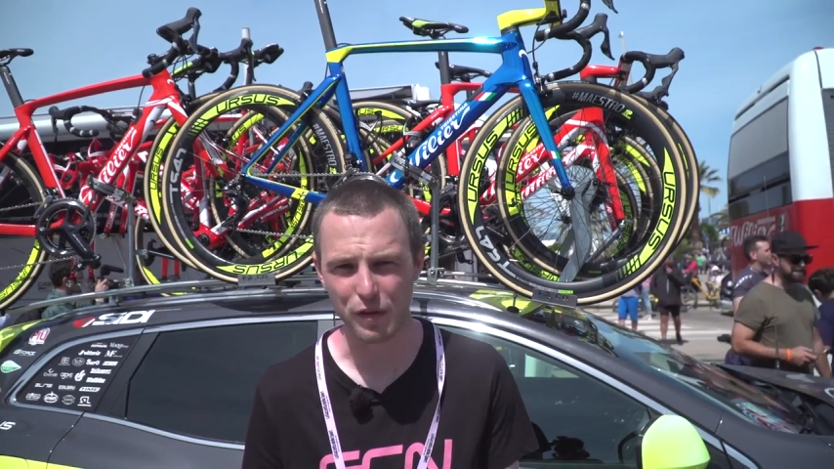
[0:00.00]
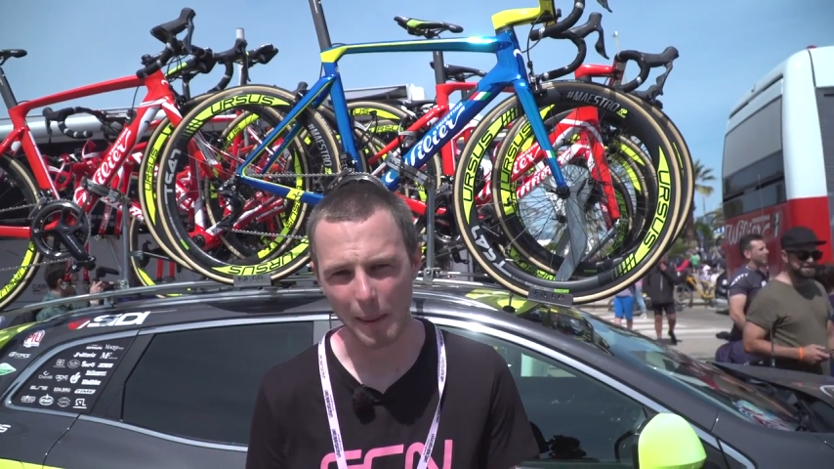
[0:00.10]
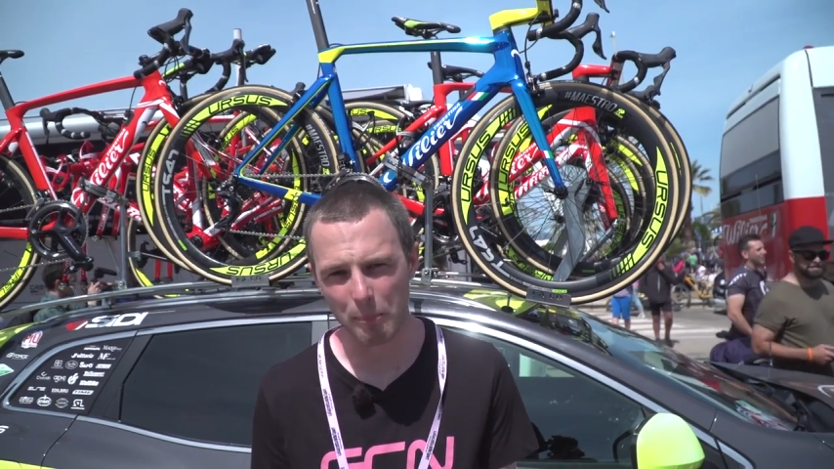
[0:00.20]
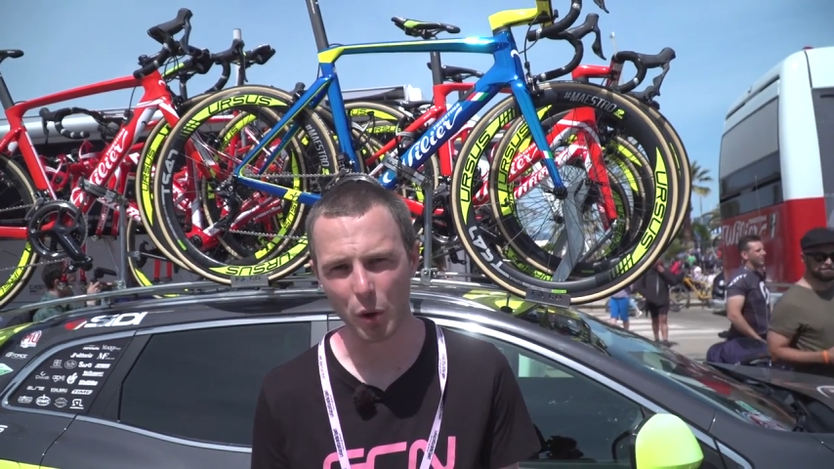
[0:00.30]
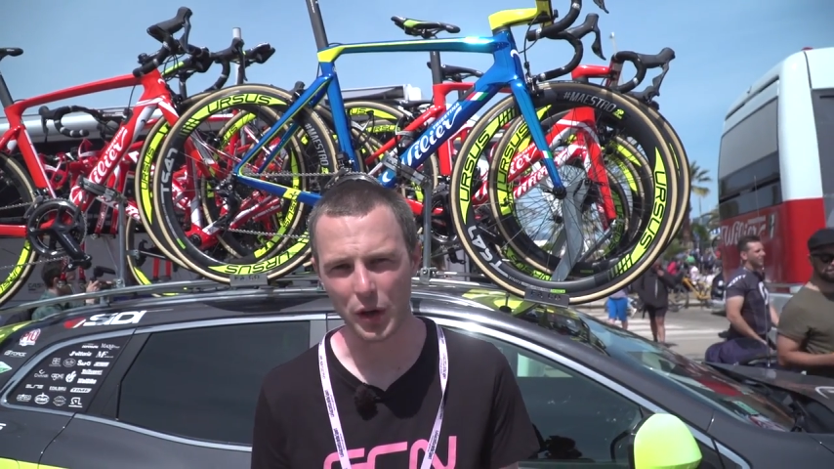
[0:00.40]

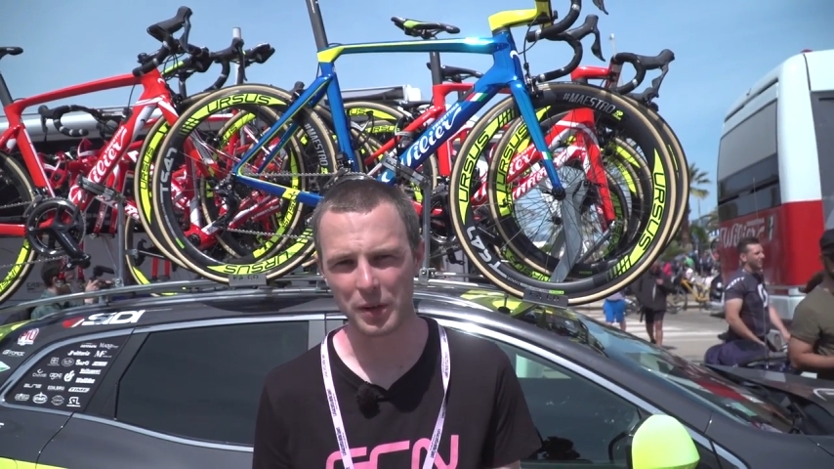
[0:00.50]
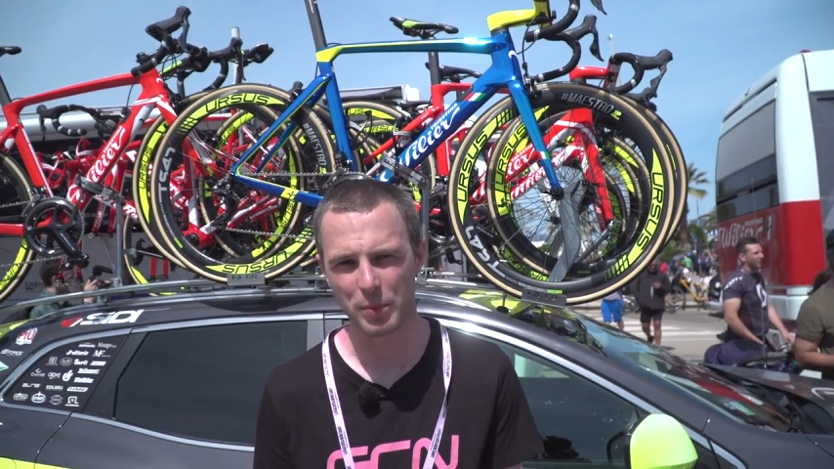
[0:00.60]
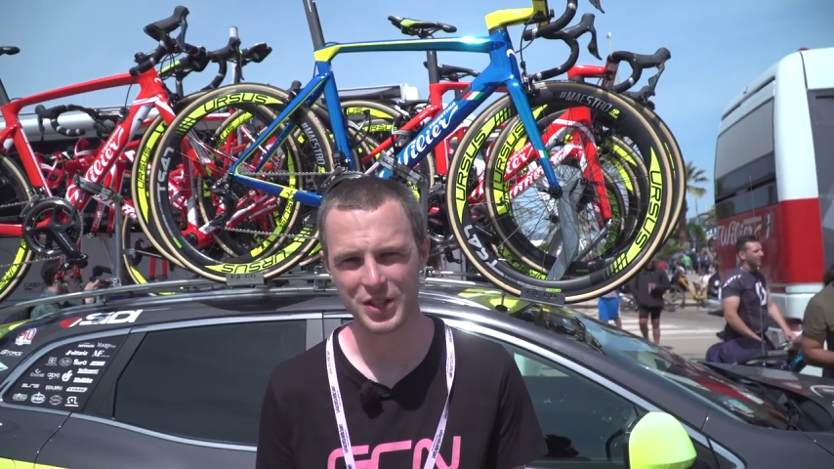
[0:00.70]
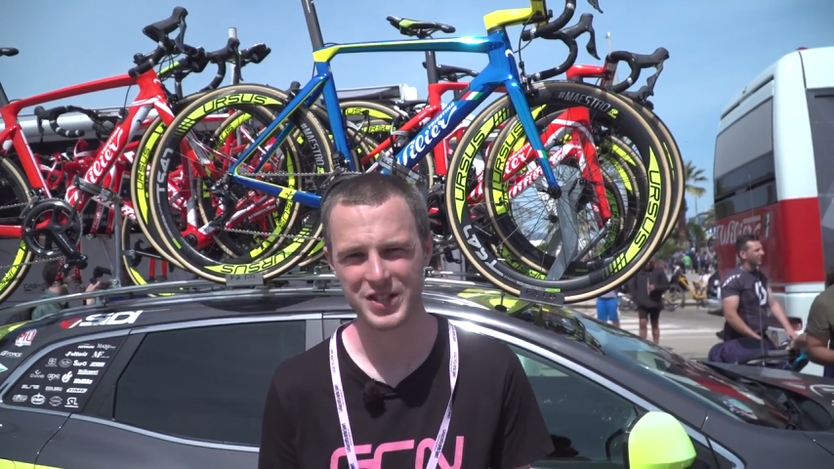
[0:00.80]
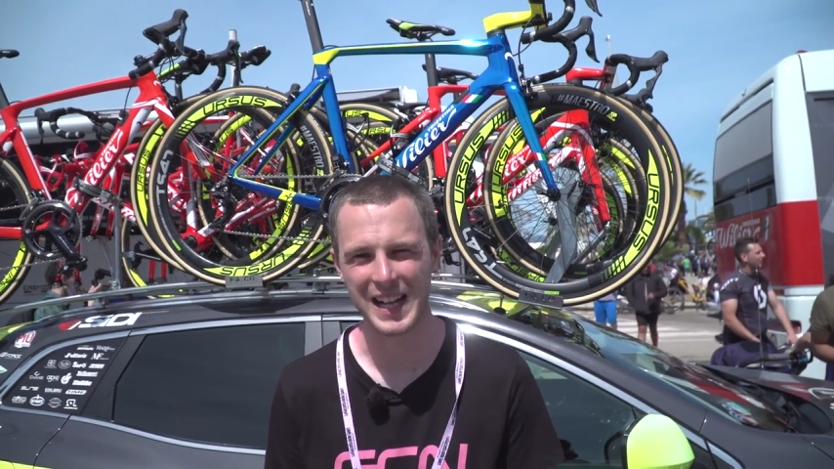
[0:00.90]
flamboyant
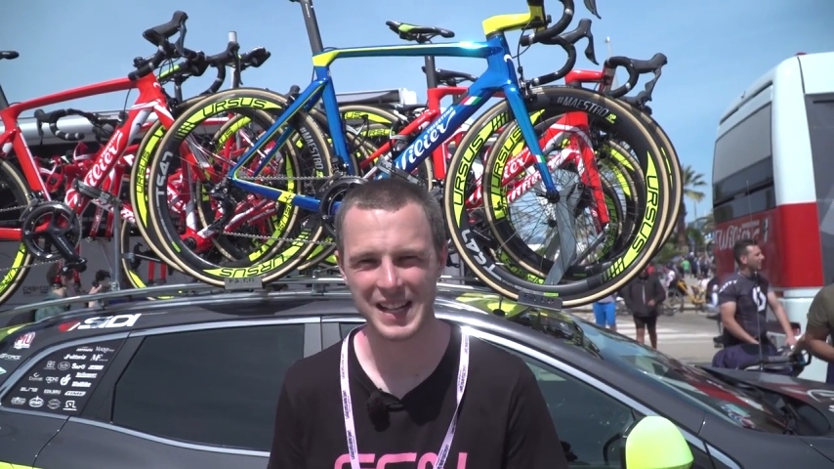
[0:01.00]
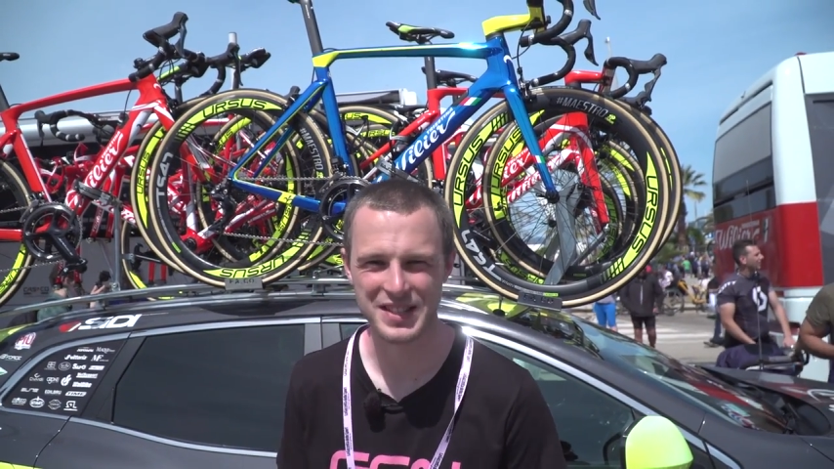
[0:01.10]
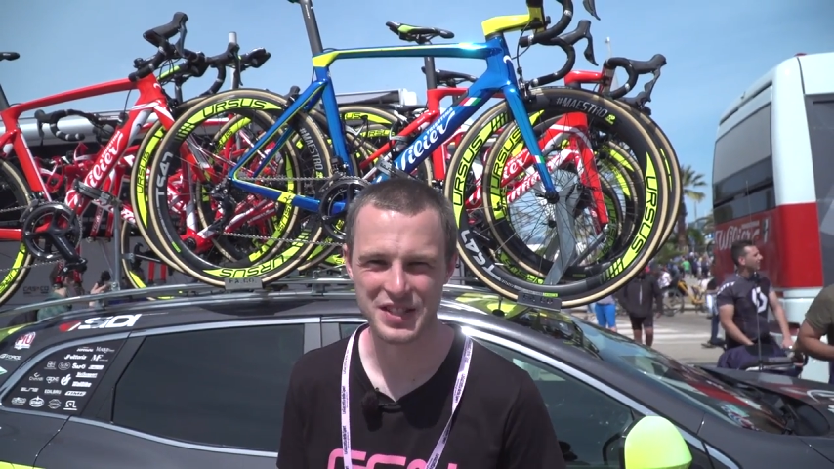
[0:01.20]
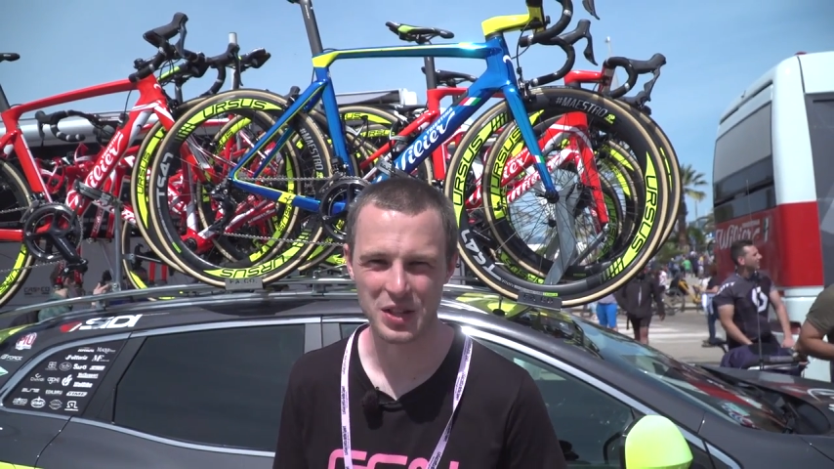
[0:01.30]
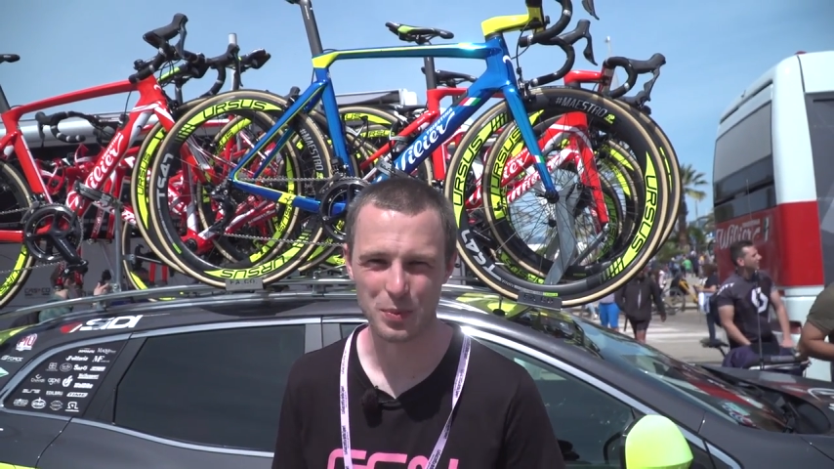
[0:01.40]

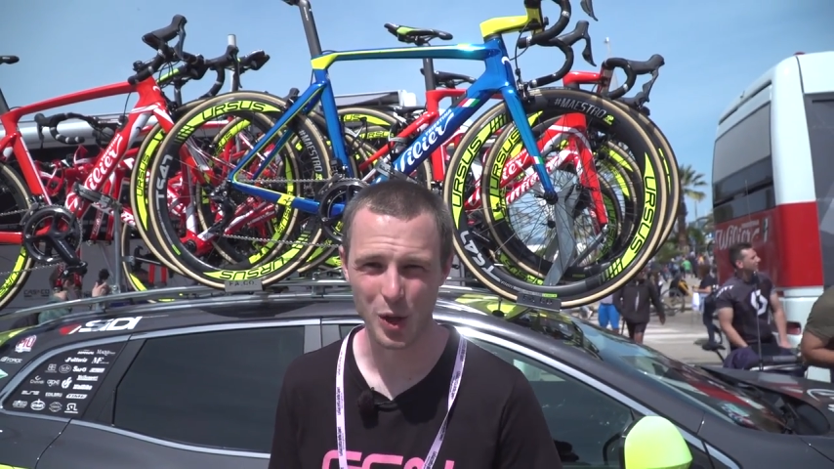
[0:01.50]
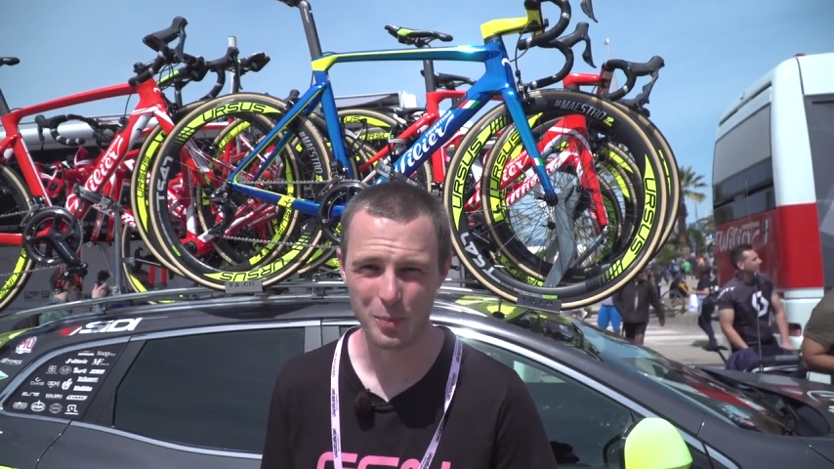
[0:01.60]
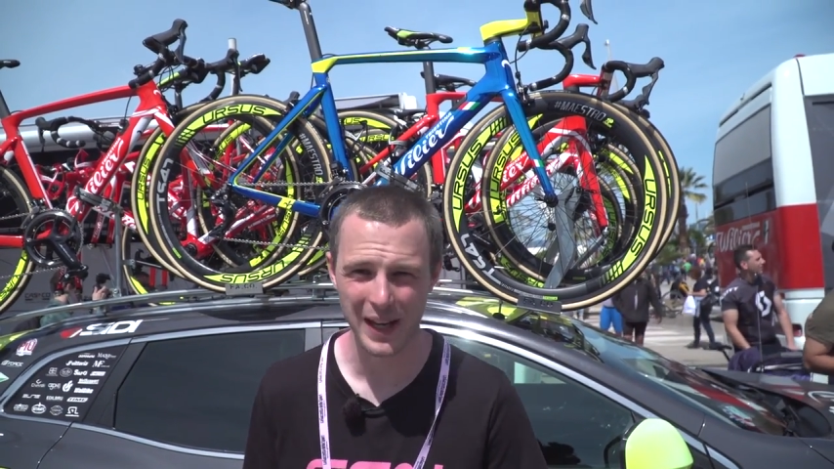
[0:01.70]
personalities in the pro